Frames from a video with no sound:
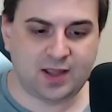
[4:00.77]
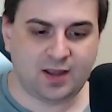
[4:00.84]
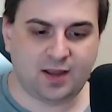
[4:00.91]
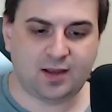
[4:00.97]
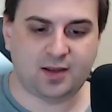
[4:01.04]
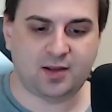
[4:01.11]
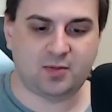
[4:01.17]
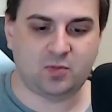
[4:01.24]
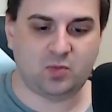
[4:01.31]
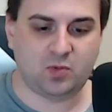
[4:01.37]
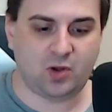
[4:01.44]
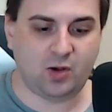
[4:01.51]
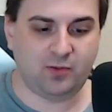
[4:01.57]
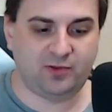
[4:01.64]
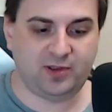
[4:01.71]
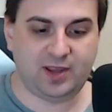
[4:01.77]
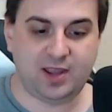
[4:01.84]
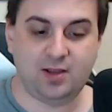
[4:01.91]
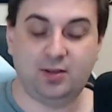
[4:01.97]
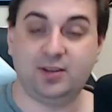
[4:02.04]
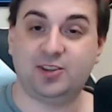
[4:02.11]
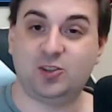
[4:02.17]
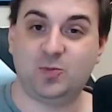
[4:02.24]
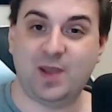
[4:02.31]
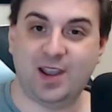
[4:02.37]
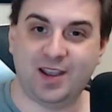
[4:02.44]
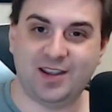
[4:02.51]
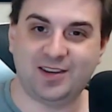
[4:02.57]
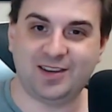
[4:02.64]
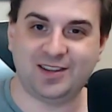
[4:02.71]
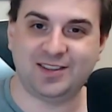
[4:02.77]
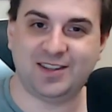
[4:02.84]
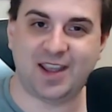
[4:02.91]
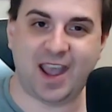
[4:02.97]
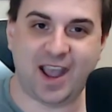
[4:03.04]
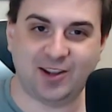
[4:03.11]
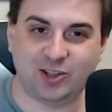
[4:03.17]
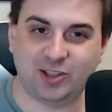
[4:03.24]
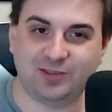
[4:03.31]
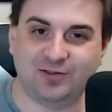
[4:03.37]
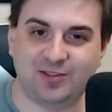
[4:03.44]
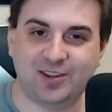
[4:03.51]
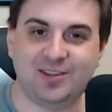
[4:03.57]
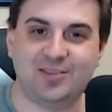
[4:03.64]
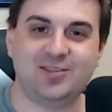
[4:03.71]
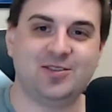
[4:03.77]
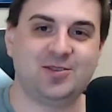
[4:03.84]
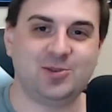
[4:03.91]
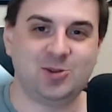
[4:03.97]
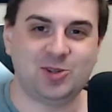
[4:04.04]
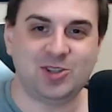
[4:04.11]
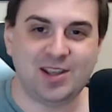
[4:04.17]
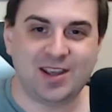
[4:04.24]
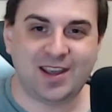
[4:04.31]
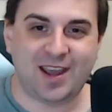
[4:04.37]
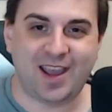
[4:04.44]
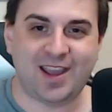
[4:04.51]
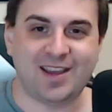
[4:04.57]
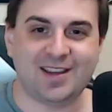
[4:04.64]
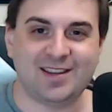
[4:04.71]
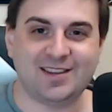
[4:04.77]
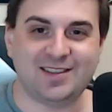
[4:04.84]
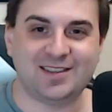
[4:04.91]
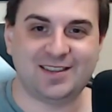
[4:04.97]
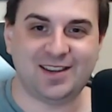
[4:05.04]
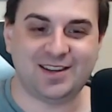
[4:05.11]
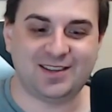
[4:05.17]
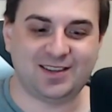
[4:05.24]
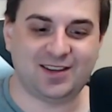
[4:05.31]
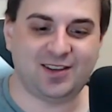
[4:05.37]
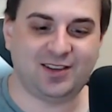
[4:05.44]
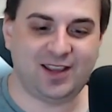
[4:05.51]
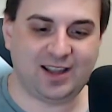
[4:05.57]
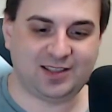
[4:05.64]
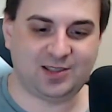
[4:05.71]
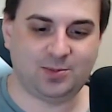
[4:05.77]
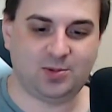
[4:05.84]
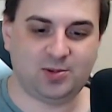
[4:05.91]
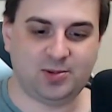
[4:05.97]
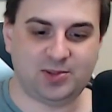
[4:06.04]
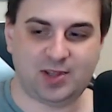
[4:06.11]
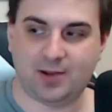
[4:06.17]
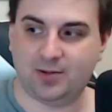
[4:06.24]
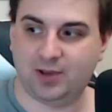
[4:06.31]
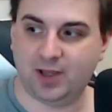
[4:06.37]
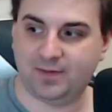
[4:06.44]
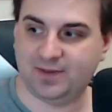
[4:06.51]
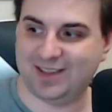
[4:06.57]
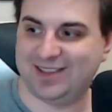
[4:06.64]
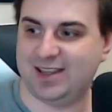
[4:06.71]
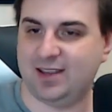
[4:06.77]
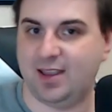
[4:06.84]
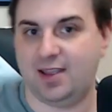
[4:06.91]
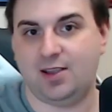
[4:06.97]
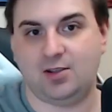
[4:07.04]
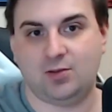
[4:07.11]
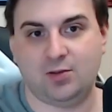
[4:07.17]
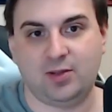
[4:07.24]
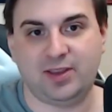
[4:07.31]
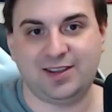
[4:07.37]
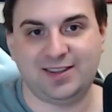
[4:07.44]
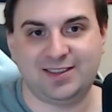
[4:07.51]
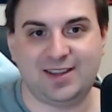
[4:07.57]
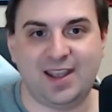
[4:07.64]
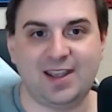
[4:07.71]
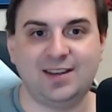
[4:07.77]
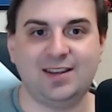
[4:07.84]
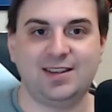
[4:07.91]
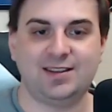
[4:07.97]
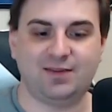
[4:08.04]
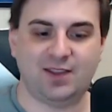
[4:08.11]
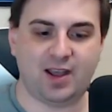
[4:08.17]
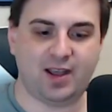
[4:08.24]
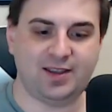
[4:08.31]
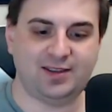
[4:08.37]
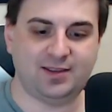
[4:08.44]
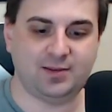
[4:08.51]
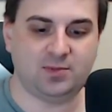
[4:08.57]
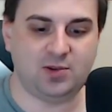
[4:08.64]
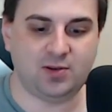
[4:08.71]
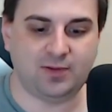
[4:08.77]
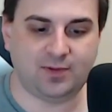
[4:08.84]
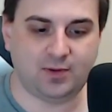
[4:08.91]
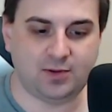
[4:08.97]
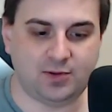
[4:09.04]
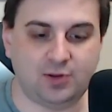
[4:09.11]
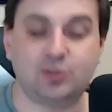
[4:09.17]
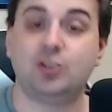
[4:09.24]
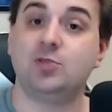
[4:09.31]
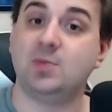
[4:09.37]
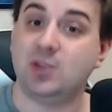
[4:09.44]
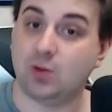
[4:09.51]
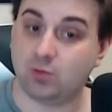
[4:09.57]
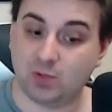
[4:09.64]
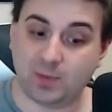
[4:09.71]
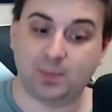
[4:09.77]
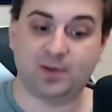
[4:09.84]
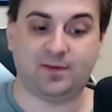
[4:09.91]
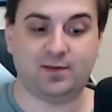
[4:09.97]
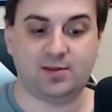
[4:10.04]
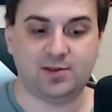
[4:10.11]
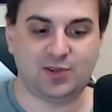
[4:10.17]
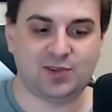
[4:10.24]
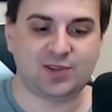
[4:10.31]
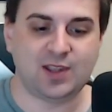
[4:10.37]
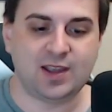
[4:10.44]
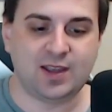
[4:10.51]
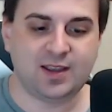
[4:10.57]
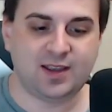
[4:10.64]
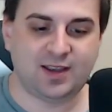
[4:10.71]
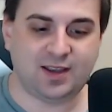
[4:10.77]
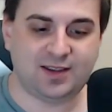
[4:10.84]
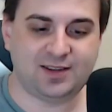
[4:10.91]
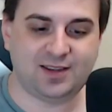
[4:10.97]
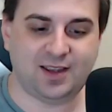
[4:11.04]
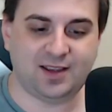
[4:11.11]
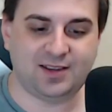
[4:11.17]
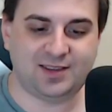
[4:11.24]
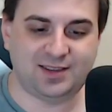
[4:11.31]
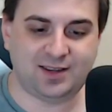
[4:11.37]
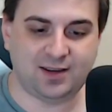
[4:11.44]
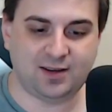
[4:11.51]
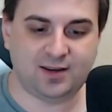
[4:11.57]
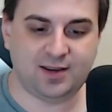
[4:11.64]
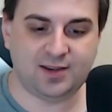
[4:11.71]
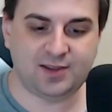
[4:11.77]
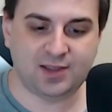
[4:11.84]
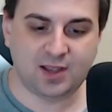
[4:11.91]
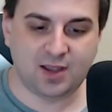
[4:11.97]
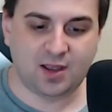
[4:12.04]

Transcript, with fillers: Um, hopefully he'll expand into action figures and into collectibles. I would love to see like acrylic standees of the I S O M universe, or excuse me, the Rippaverse uh, series.